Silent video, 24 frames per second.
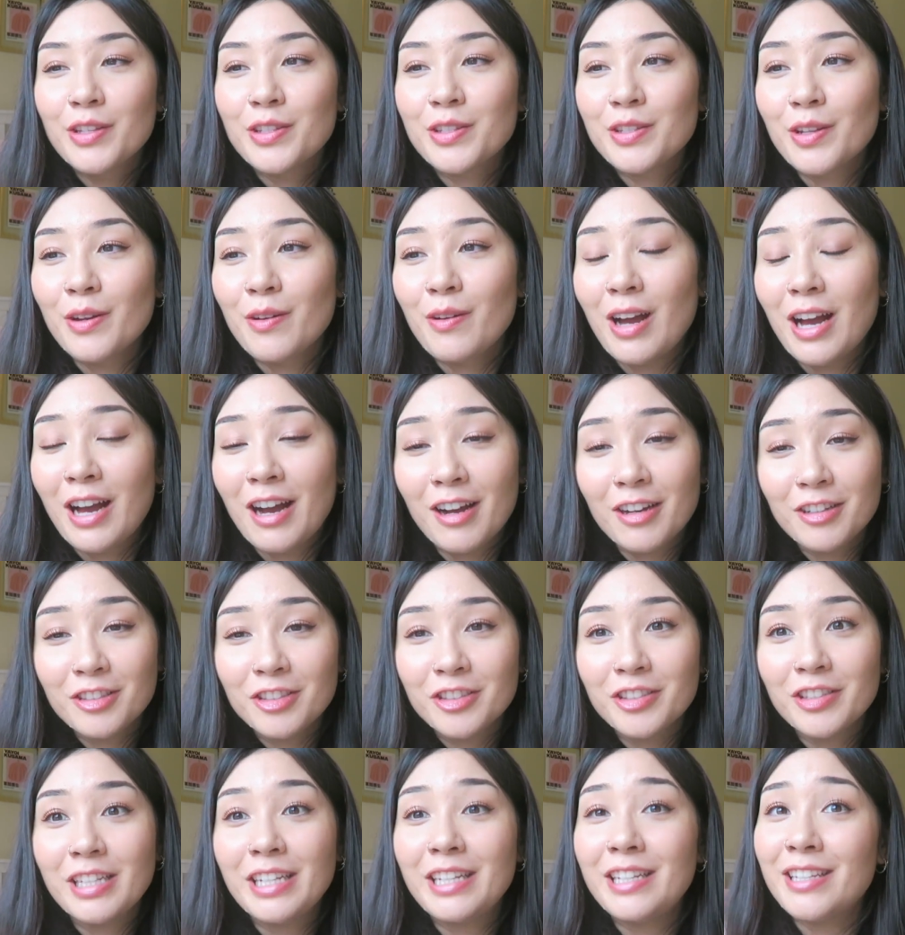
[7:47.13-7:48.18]
So
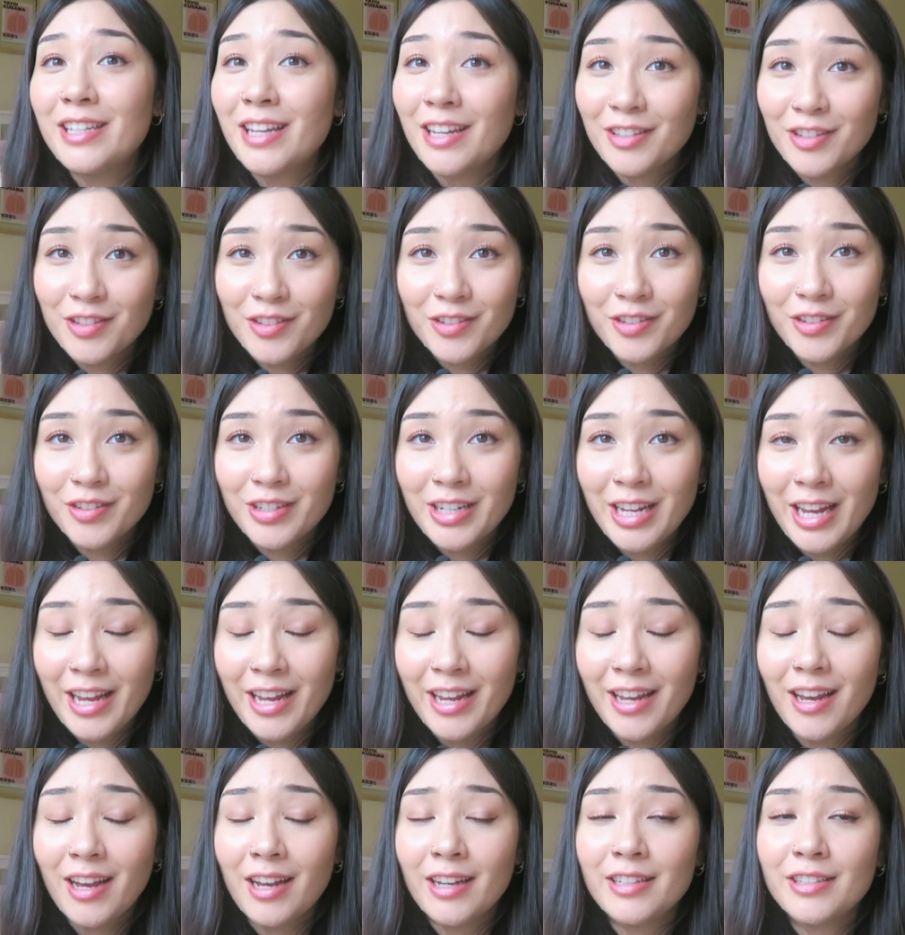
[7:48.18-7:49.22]
actually
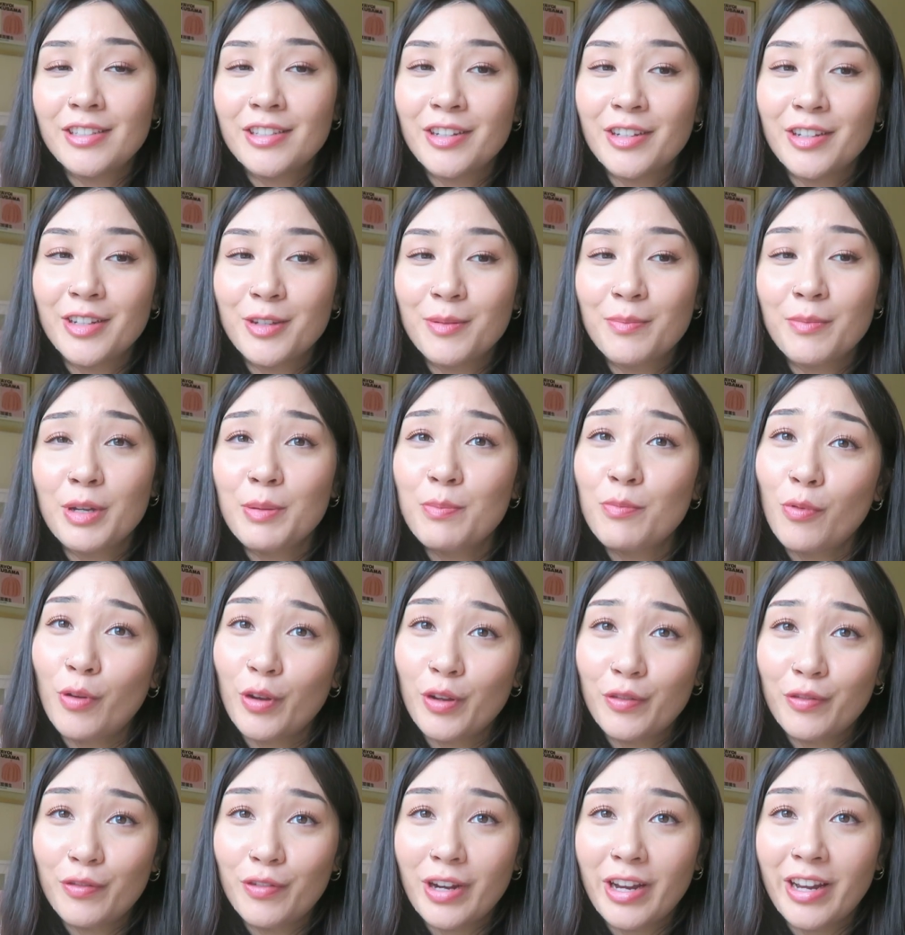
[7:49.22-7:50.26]
yesterday I took my
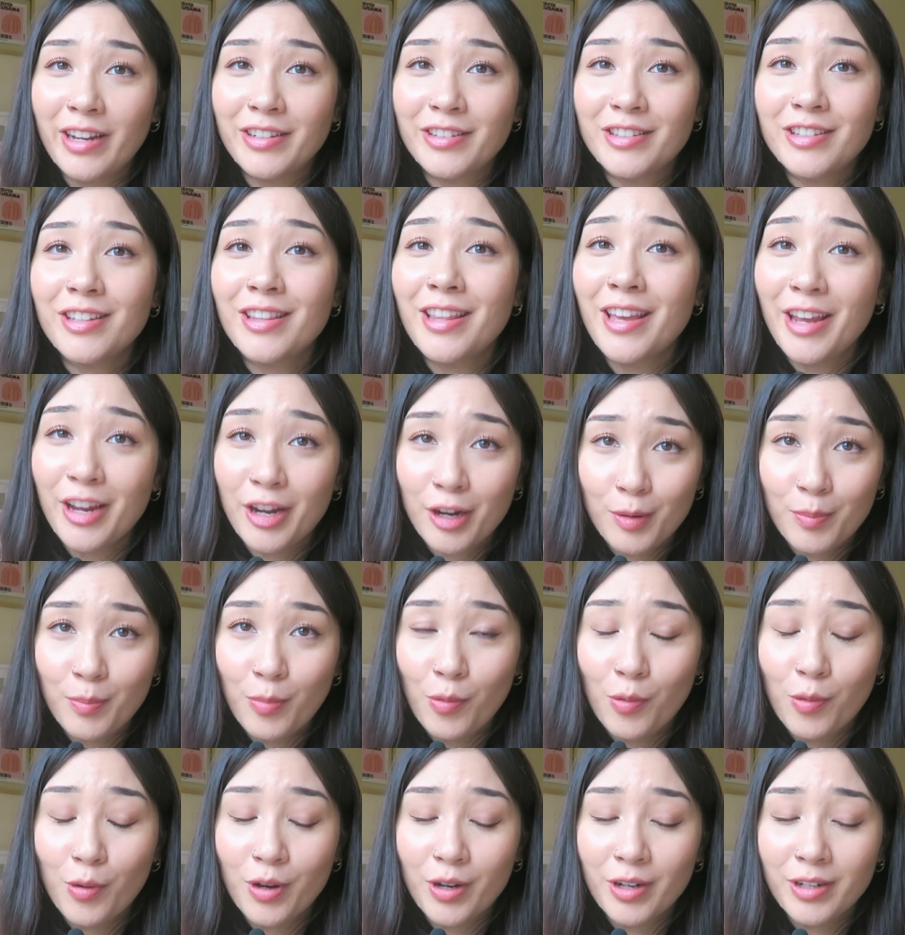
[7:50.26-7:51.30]
boyfriend to the
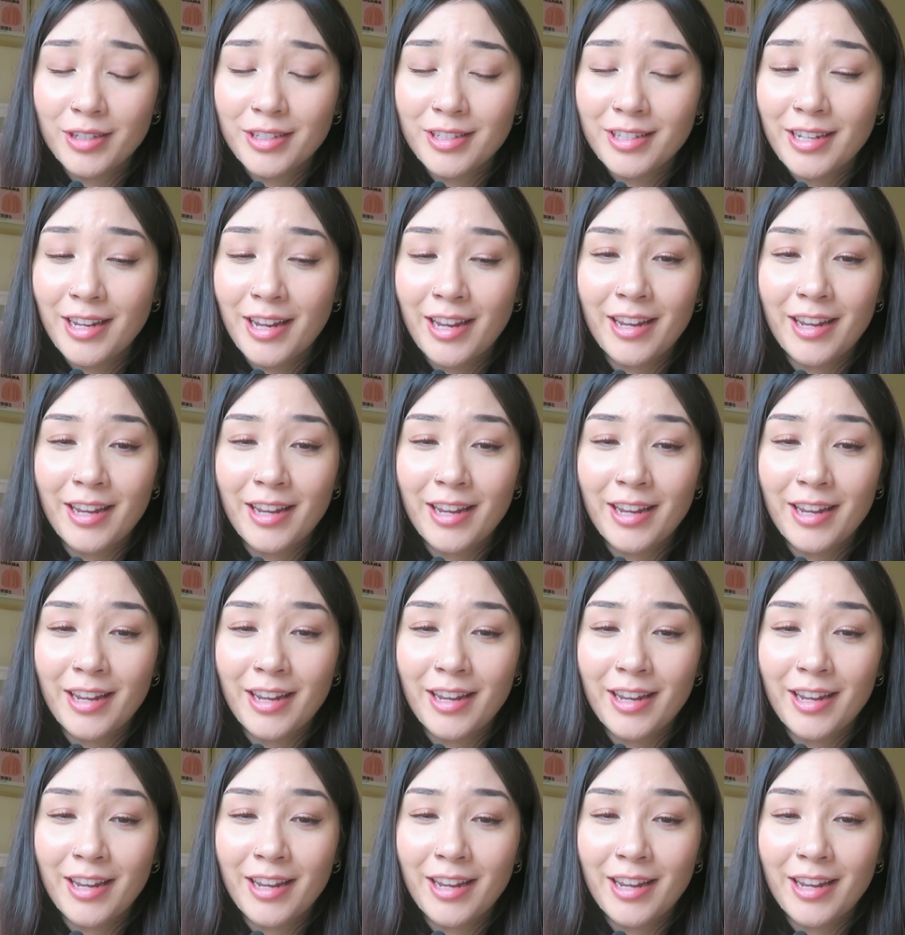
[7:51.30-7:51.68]
airport